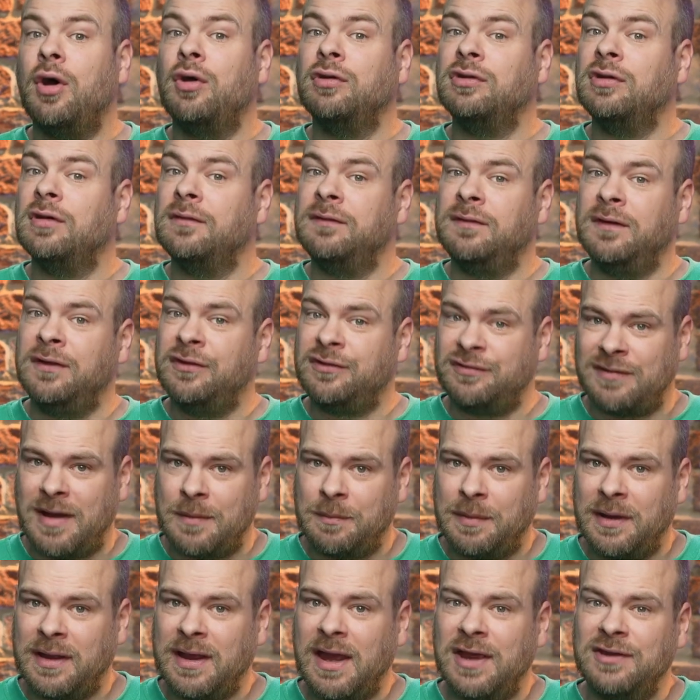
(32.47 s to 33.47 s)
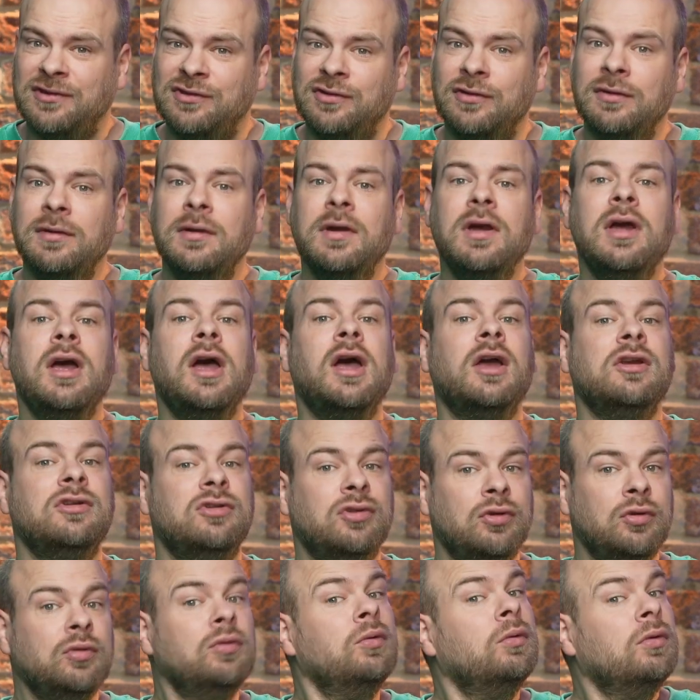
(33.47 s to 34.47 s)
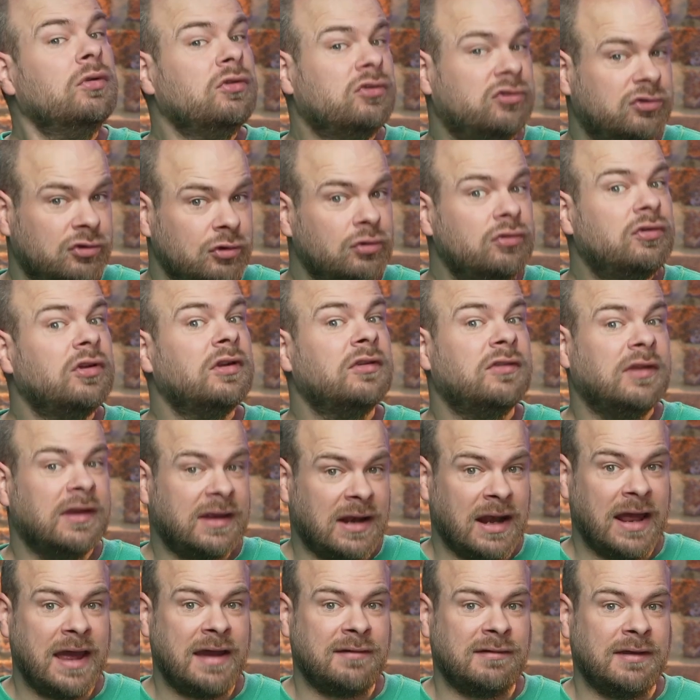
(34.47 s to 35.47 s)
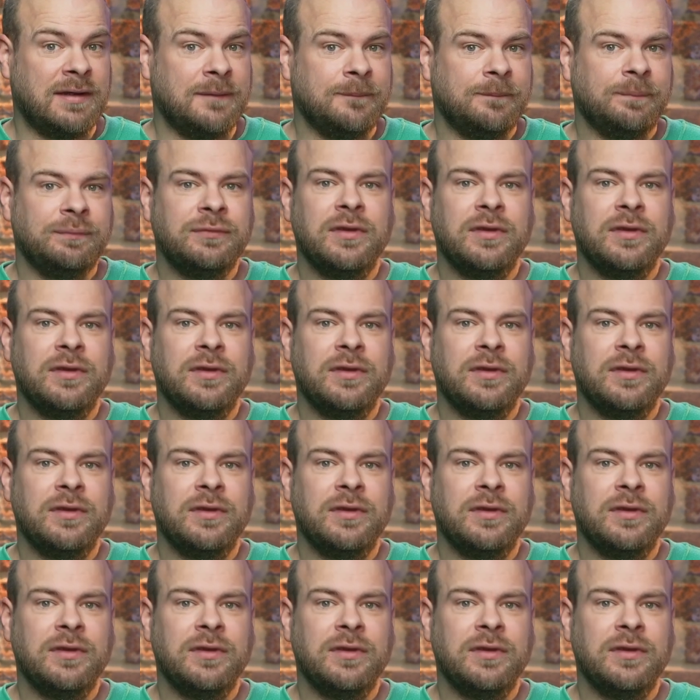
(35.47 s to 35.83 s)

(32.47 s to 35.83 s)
on your visa application, you should declare it.